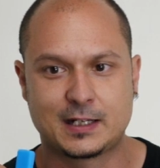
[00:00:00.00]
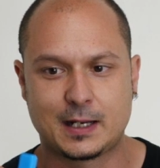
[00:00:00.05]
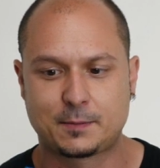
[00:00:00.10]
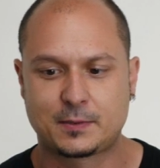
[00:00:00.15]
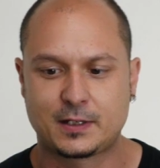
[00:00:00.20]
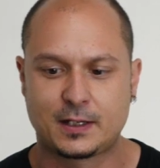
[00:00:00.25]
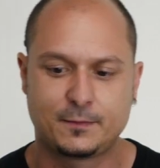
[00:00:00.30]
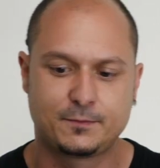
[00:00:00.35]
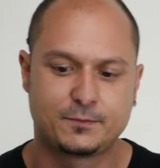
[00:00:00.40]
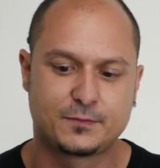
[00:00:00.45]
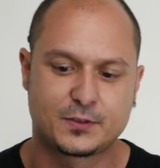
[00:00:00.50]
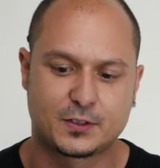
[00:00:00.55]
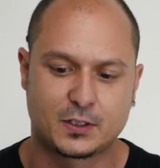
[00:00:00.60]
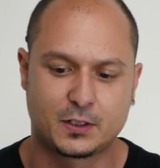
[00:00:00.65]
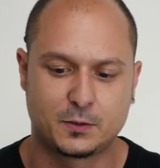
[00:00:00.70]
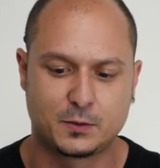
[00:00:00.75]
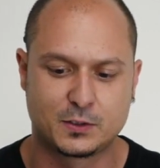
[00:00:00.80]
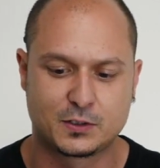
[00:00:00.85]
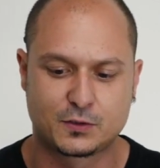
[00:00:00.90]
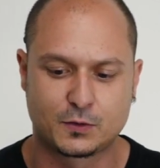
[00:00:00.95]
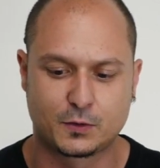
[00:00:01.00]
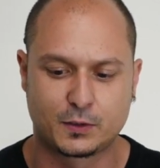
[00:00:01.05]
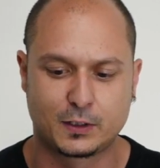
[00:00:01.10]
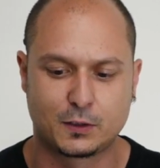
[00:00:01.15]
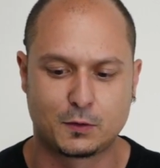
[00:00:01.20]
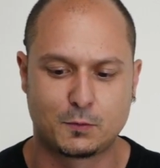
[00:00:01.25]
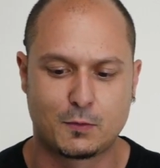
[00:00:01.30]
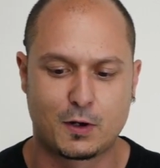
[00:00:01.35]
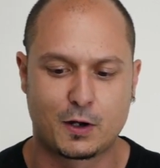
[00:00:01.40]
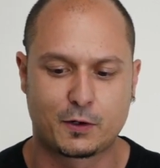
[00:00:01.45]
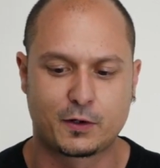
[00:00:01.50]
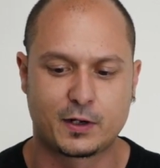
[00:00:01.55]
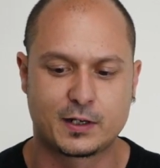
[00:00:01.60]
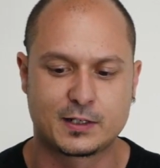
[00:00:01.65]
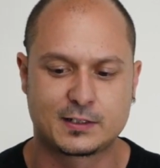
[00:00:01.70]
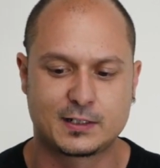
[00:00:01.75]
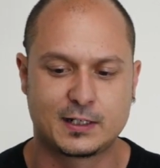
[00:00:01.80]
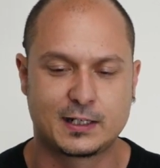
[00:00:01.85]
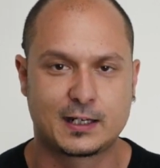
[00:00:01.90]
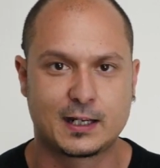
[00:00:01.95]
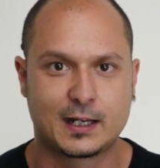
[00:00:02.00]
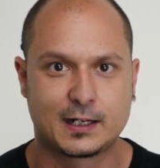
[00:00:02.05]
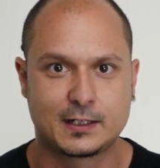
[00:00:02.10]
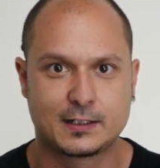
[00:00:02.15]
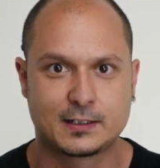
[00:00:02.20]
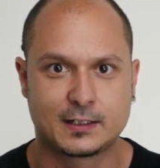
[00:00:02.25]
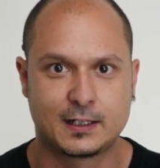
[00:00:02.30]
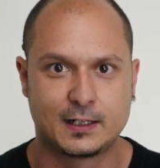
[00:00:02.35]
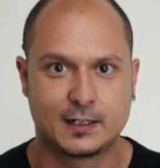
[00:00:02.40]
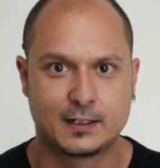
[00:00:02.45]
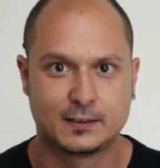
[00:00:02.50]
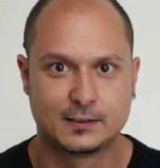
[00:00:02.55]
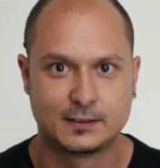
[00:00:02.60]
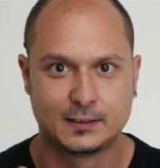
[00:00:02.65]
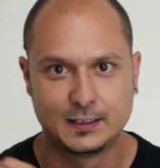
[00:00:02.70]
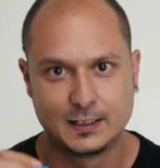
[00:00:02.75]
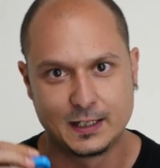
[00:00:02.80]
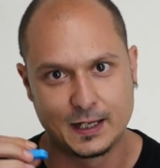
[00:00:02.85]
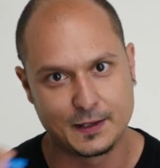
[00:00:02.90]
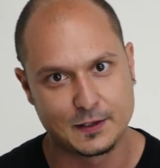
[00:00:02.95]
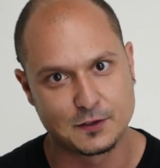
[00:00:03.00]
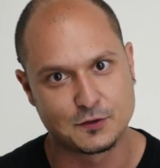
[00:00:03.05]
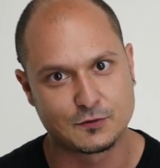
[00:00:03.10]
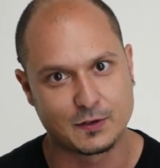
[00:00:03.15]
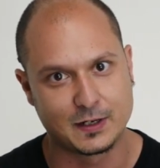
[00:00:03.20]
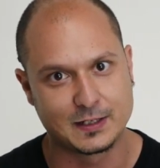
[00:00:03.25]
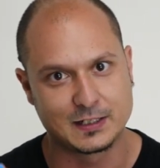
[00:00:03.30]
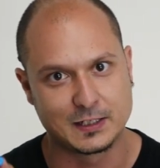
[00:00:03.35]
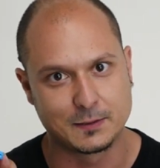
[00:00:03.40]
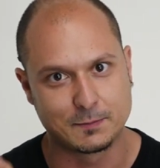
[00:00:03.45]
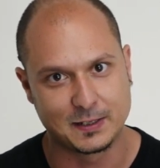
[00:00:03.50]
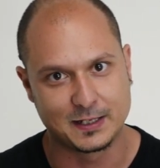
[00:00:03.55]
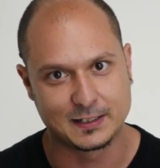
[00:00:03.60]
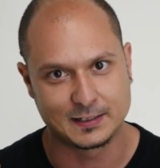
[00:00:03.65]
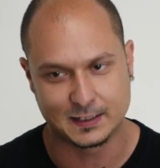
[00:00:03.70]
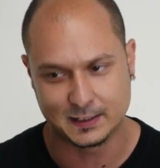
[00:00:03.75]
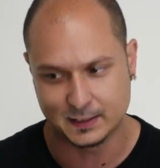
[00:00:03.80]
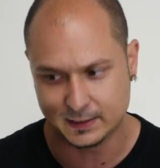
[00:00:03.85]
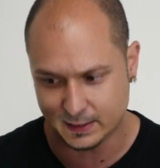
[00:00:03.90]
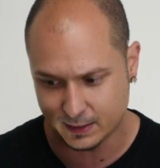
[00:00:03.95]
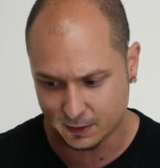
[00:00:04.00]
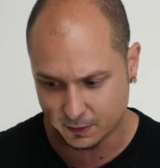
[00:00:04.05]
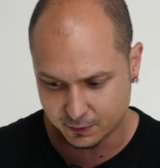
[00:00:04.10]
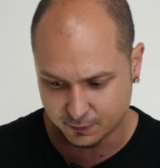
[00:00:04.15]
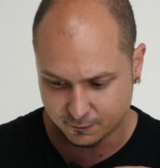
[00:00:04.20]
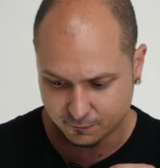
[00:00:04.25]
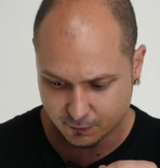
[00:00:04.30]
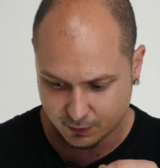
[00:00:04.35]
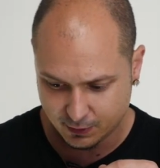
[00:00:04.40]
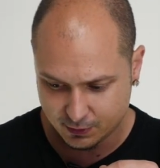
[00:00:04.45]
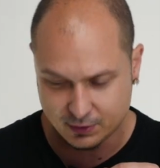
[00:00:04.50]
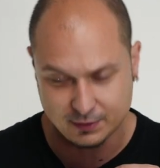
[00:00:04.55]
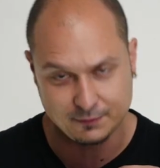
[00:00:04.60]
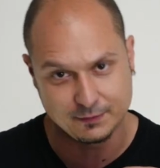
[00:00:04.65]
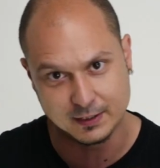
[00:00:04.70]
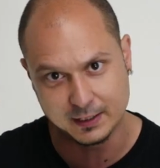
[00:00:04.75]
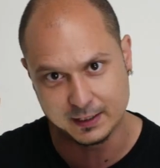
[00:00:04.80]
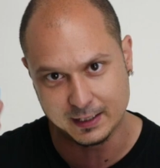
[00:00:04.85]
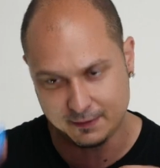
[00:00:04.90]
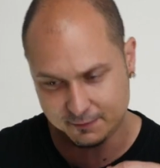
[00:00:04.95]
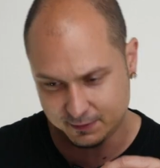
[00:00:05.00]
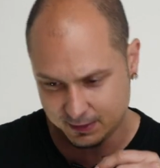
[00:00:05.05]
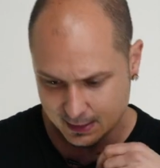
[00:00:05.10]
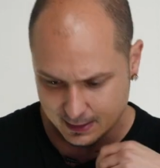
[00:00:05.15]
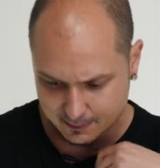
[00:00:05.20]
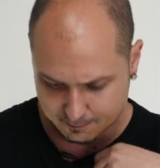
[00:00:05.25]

adapter, so you install your little micro SD card into here and then straight into your PC to download your footage if you didn't have the